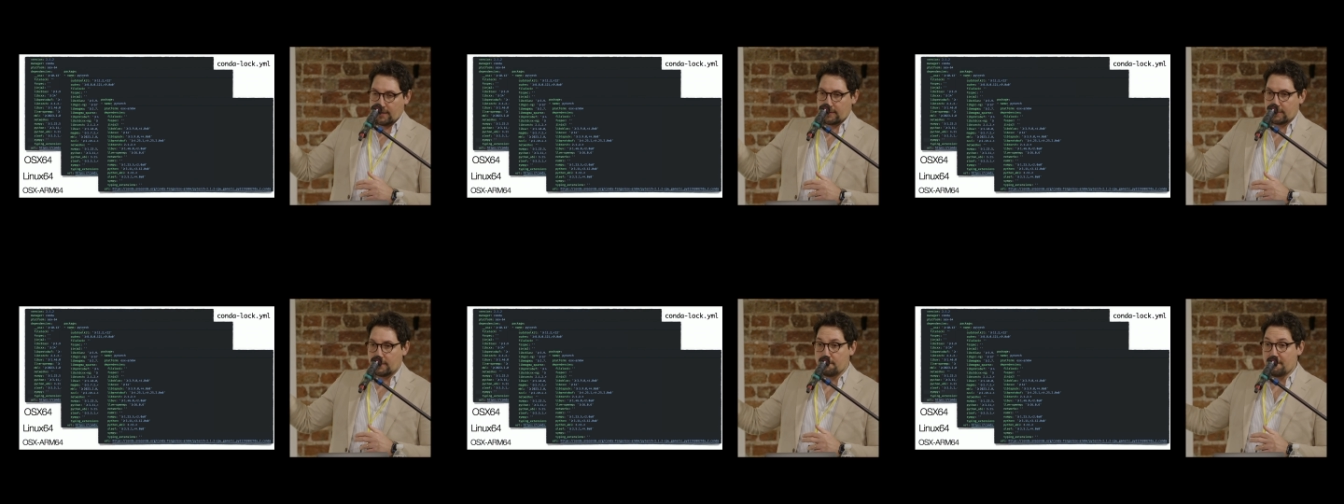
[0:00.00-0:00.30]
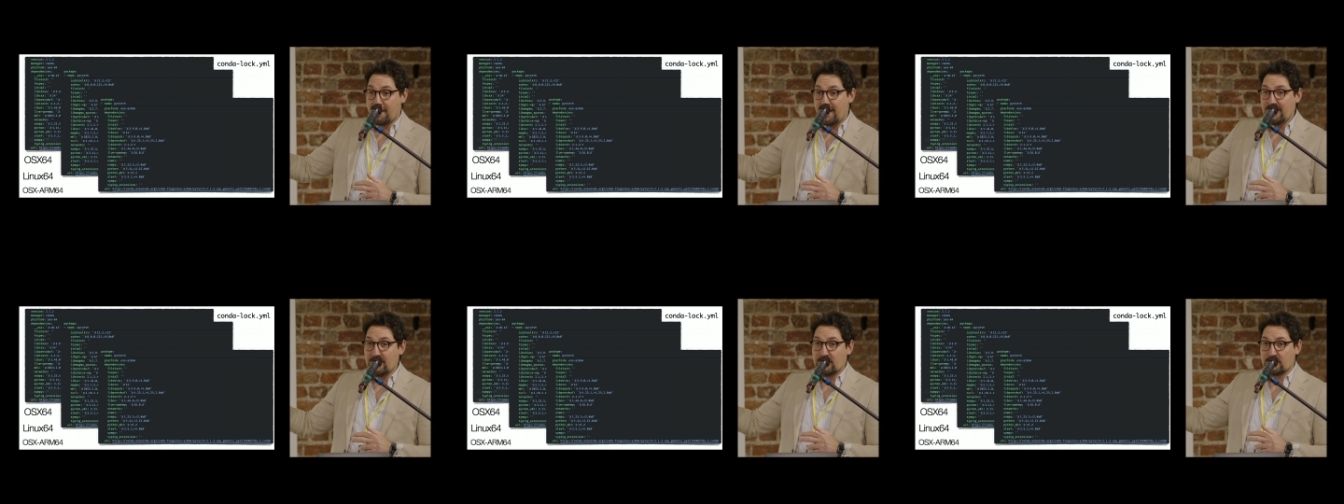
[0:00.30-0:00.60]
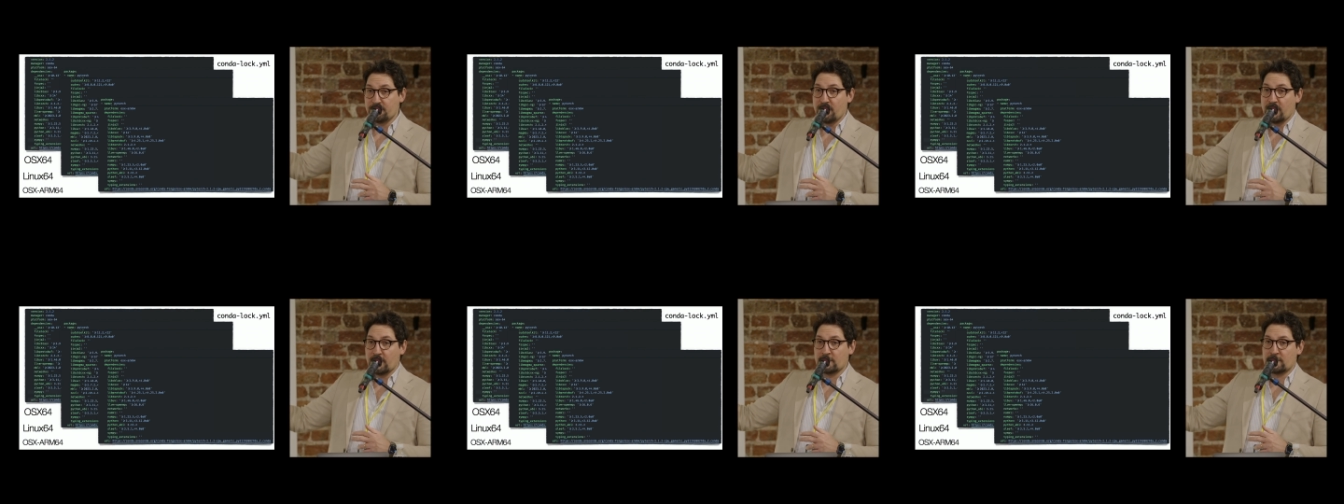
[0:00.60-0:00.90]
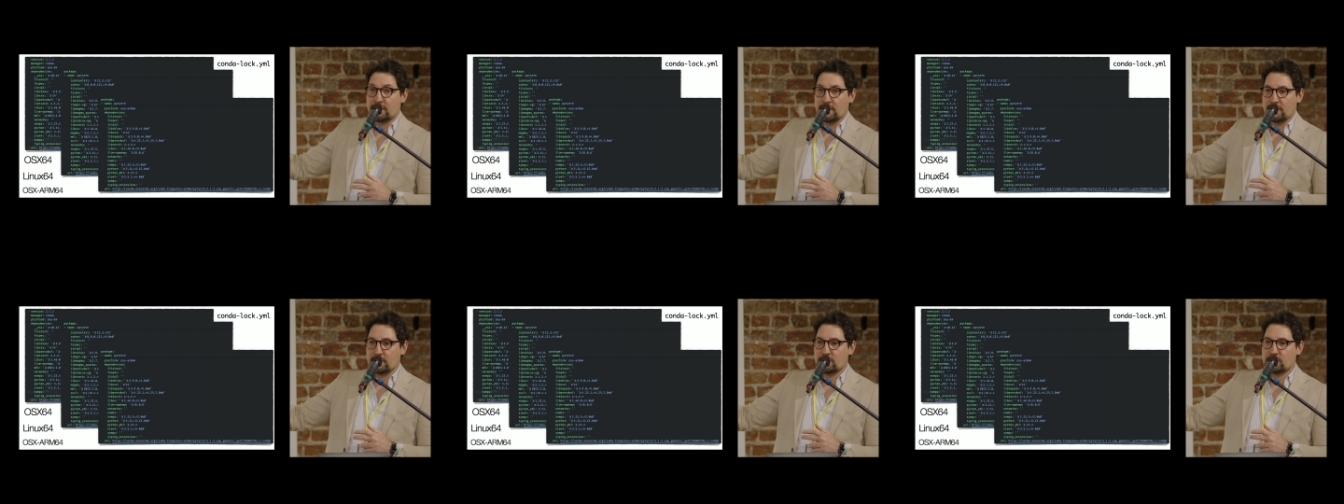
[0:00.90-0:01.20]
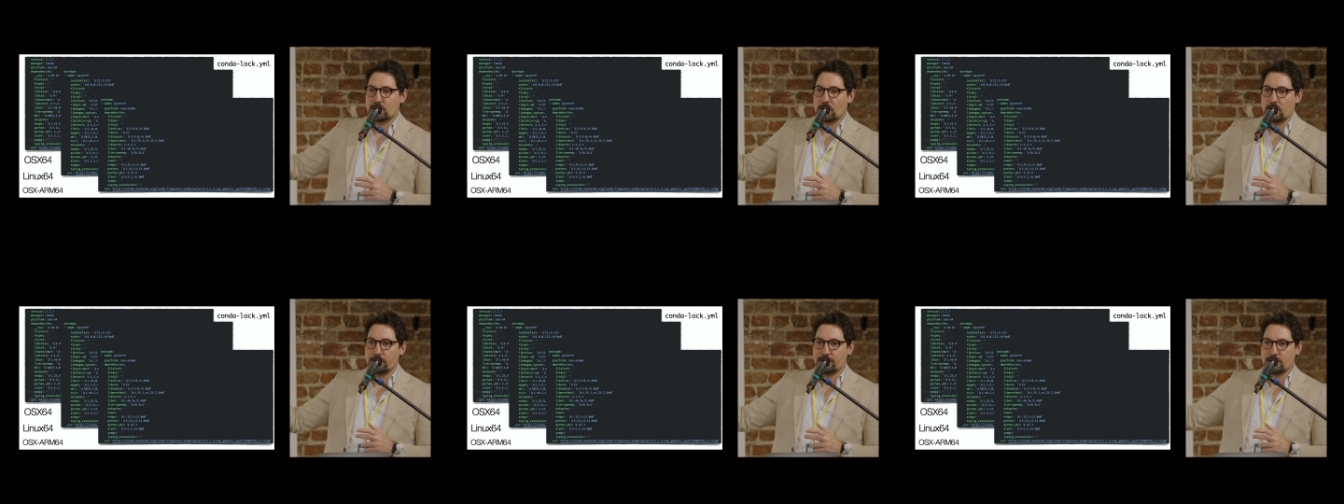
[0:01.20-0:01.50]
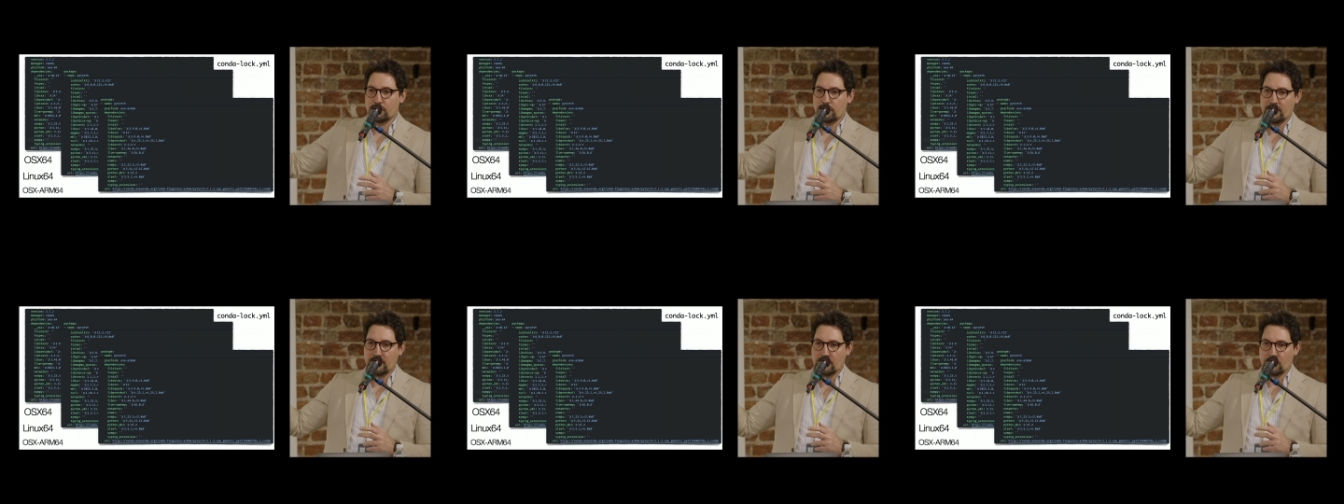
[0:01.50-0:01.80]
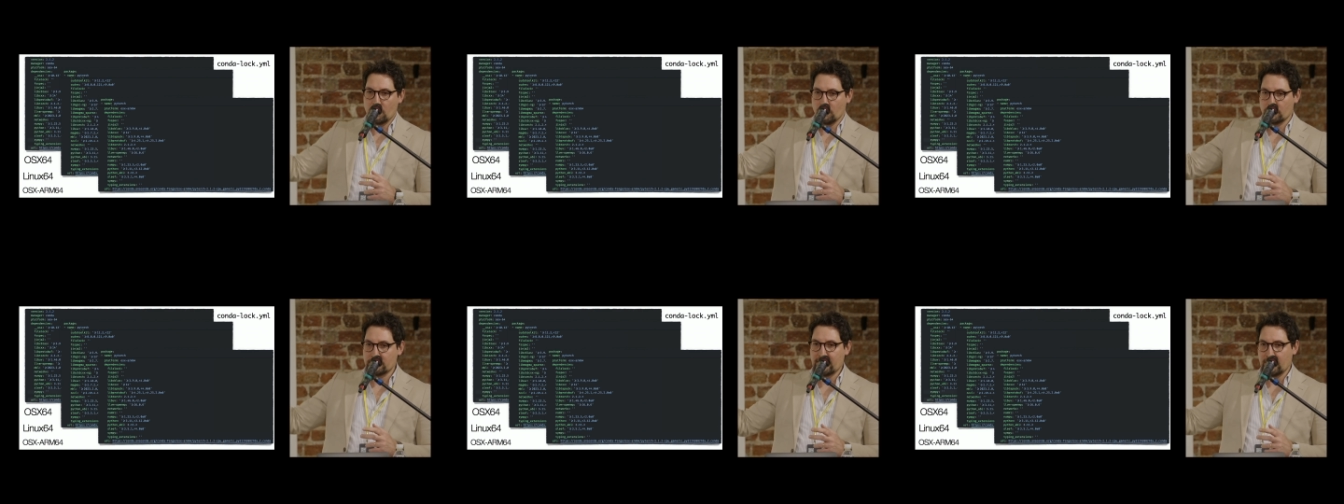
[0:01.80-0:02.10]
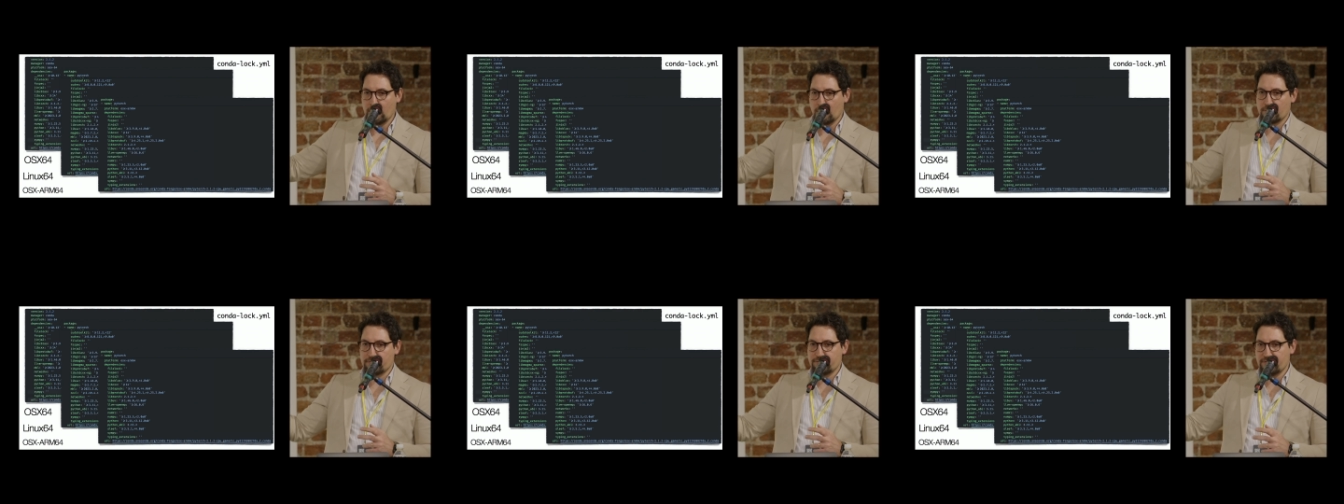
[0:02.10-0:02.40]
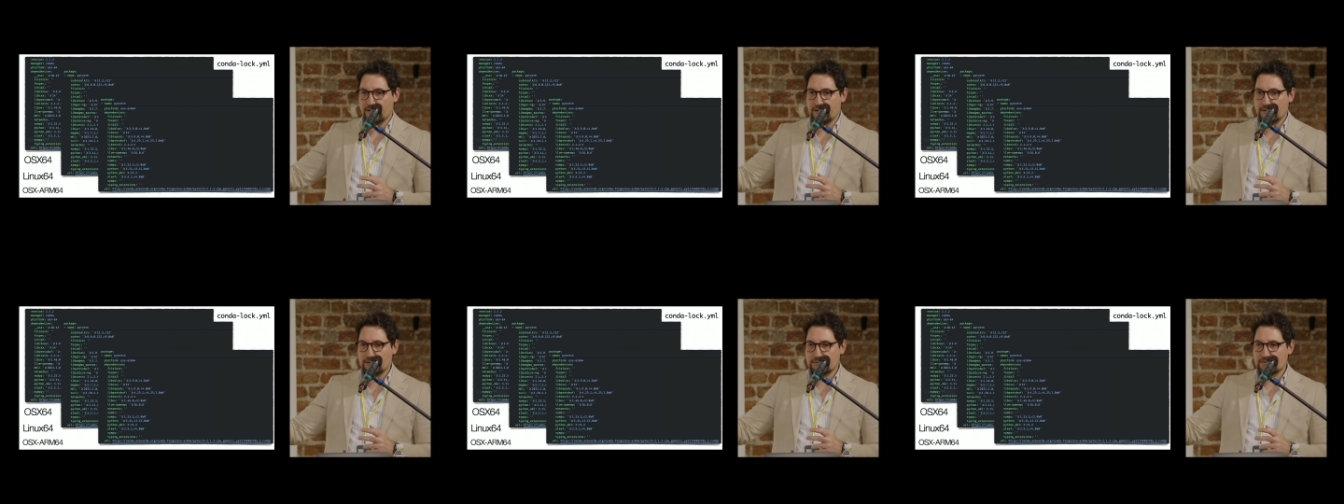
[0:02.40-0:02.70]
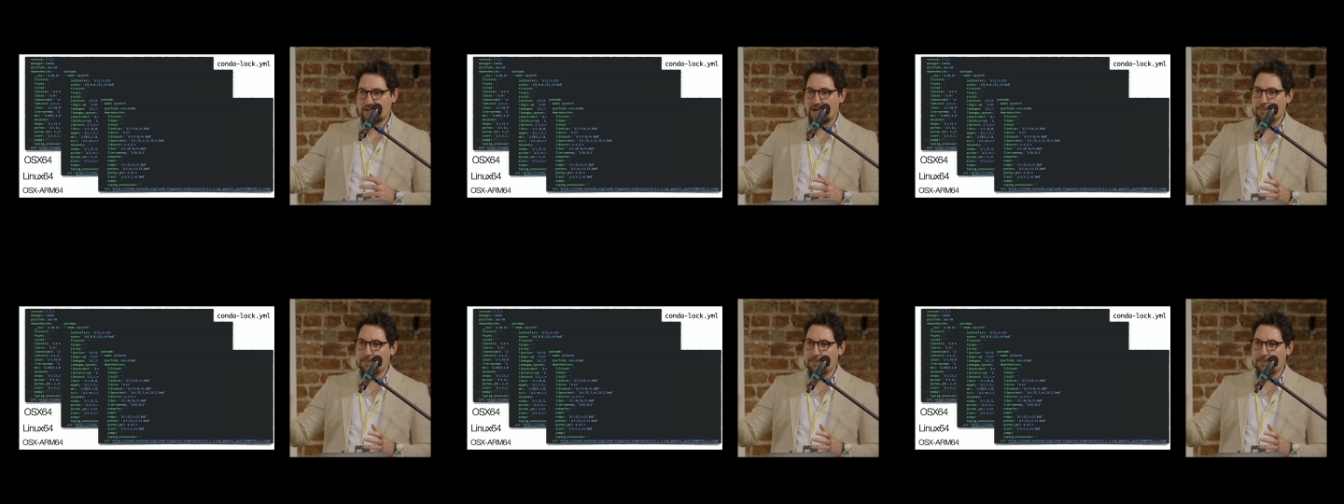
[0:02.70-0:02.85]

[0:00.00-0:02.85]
The main advantage of doing Conda log files,